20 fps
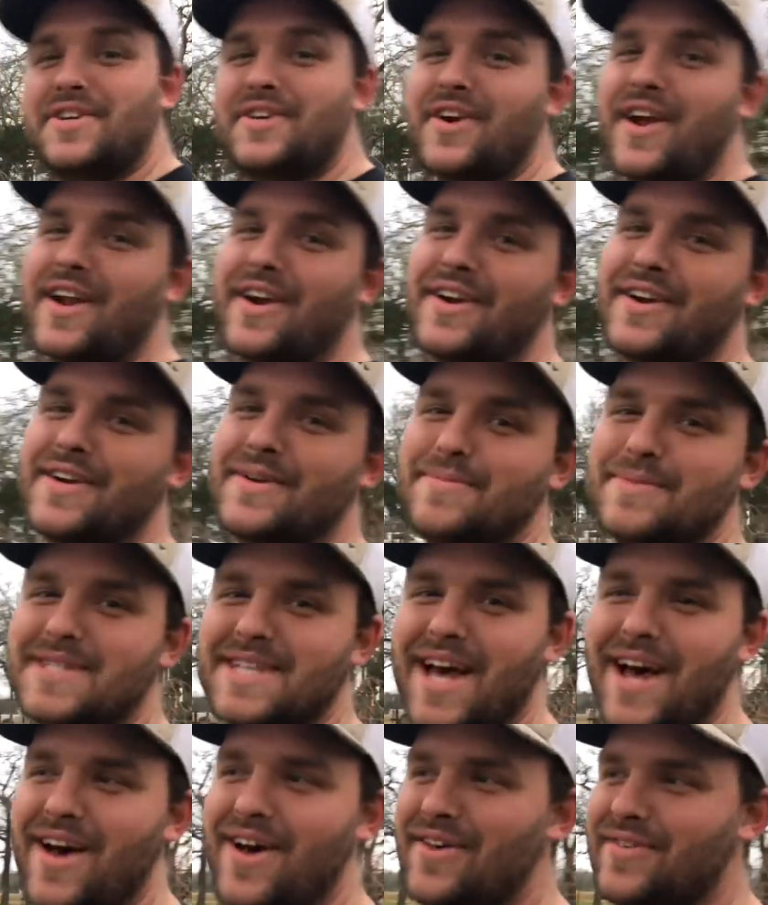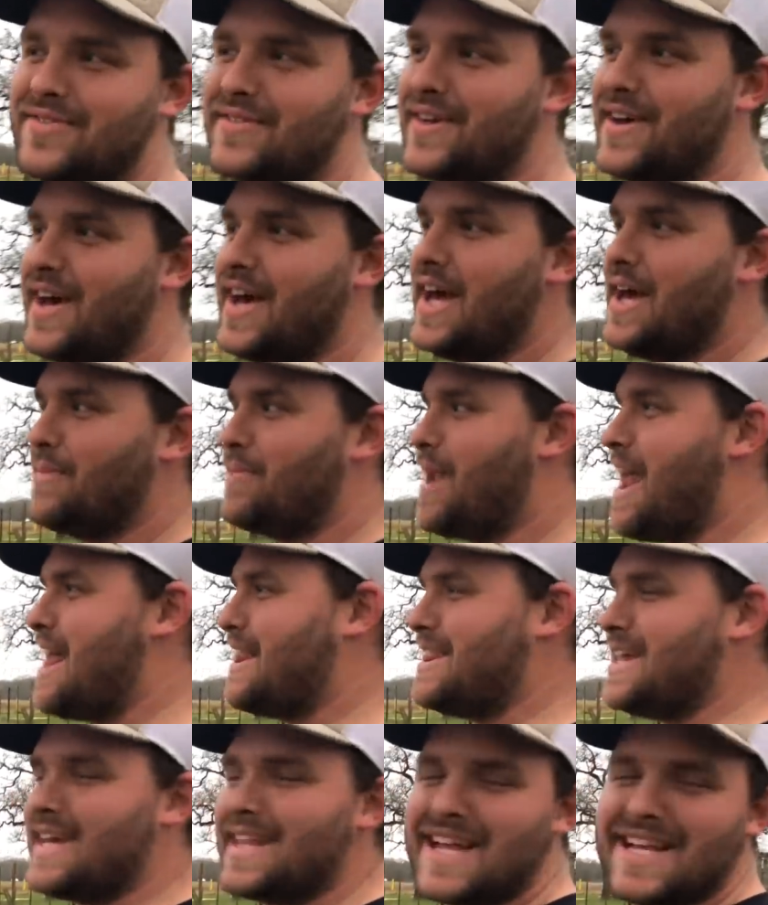Shredder himself. but
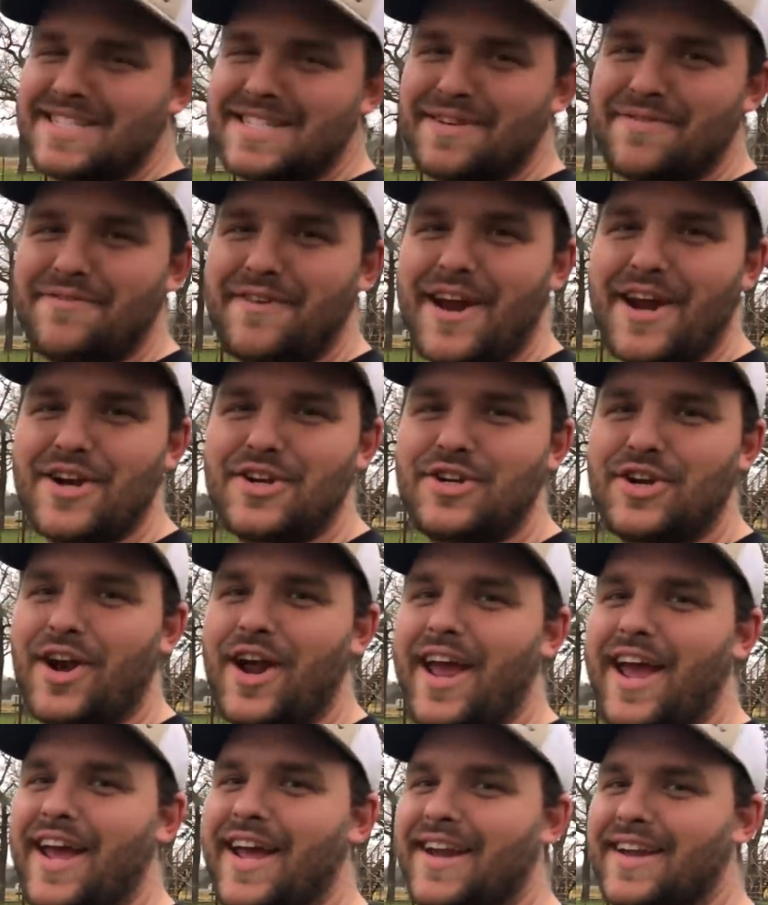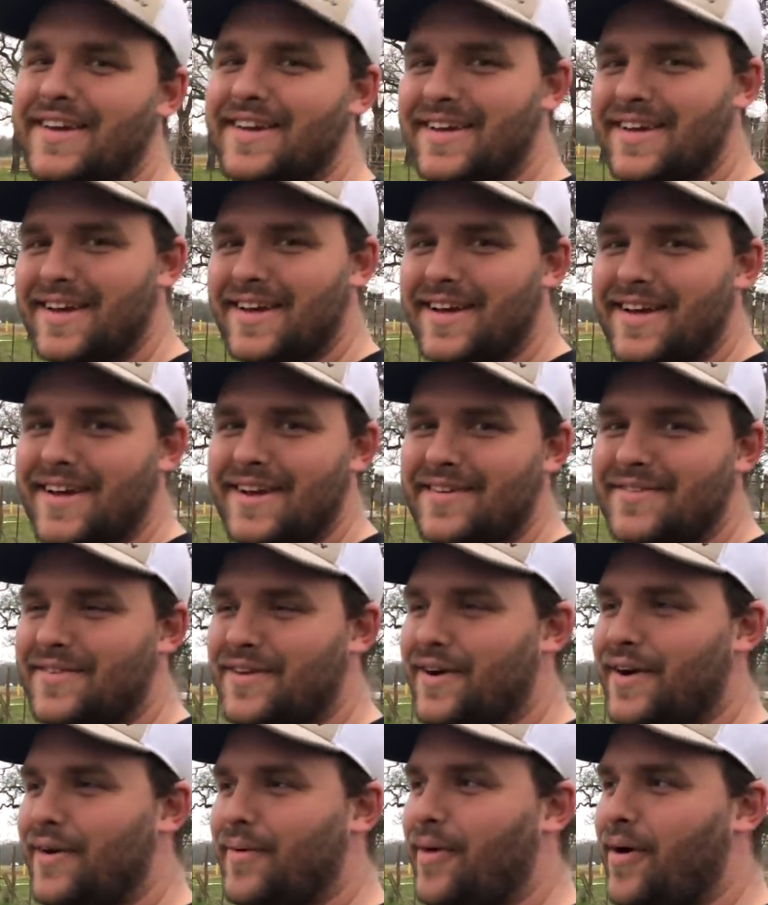I think that's a fair trade. Yeah, yeah.
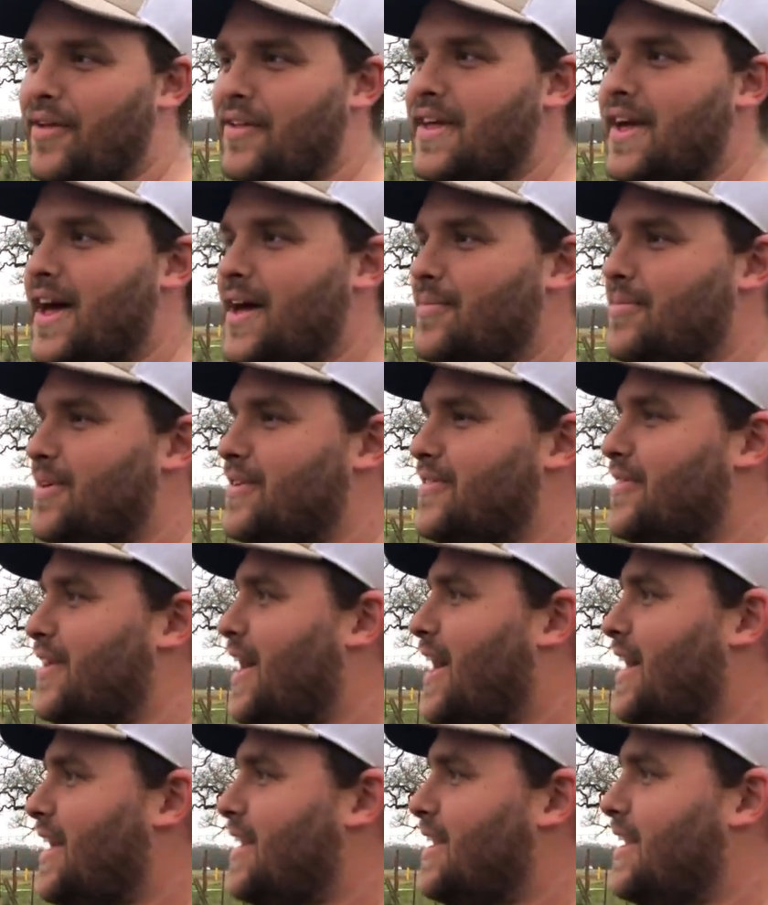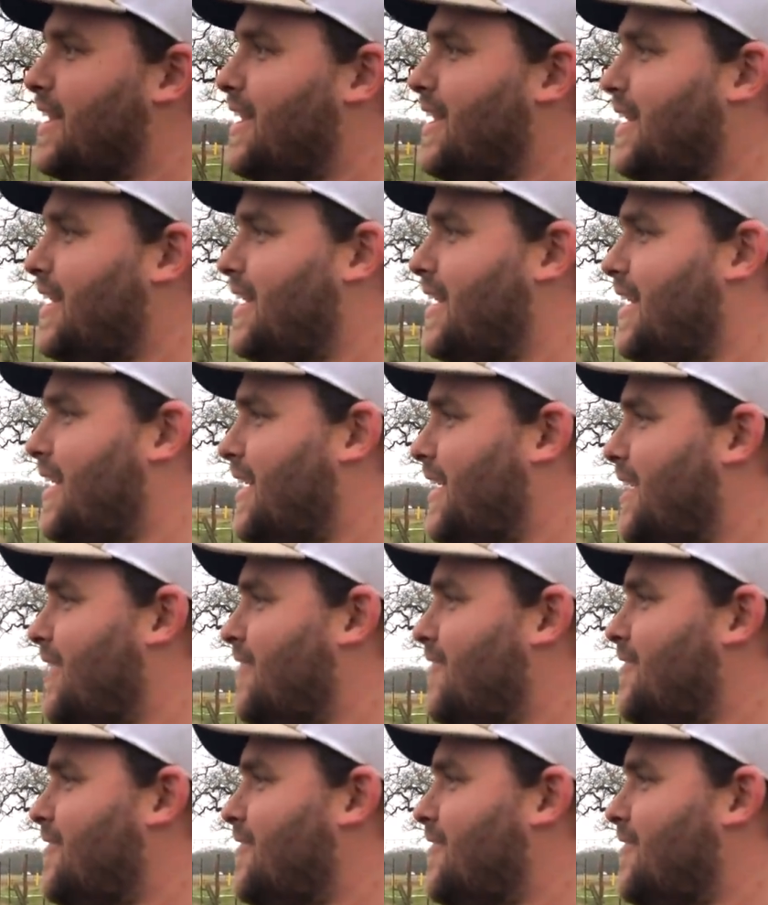From all the help I've gotten. For sure.